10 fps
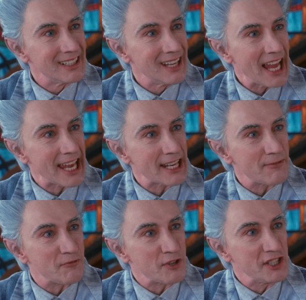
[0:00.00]
I can't
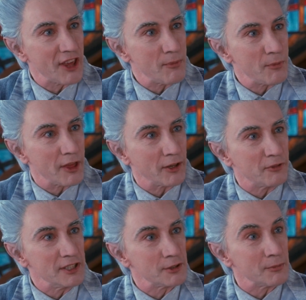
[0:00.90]
unfreeze them without
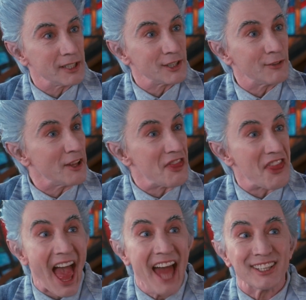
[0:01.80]
unfreezing myself, and
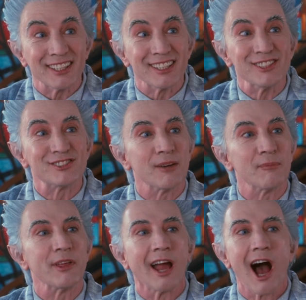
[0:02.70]
that is
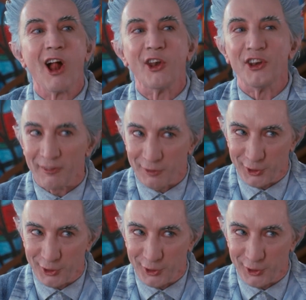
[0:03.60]
something I'll never